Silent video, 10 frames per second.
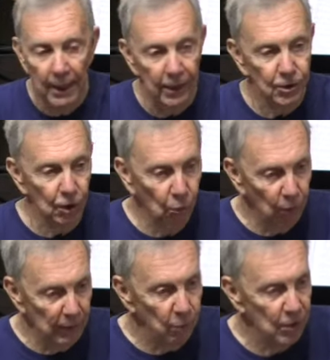And so
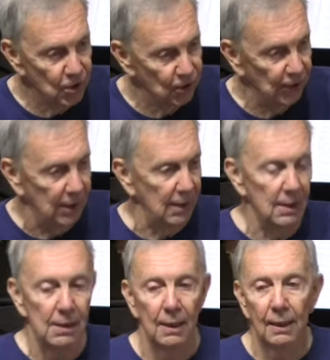we would
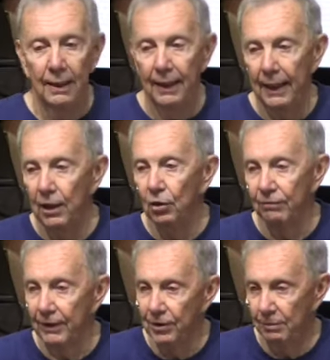see
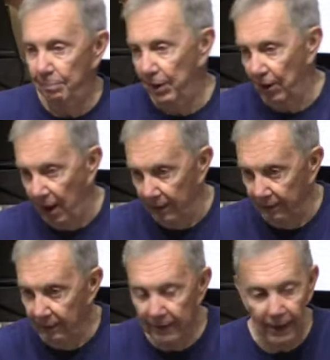Elvis
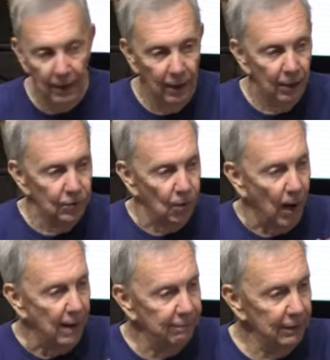periodically
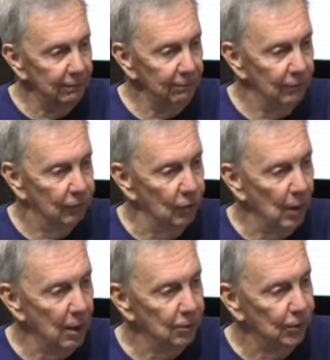driving through
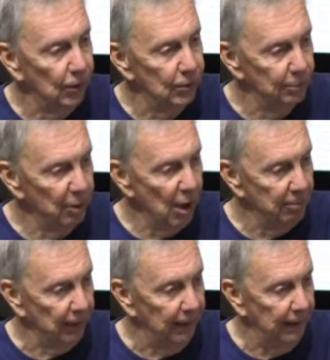our church
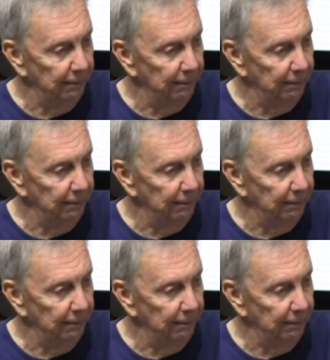property.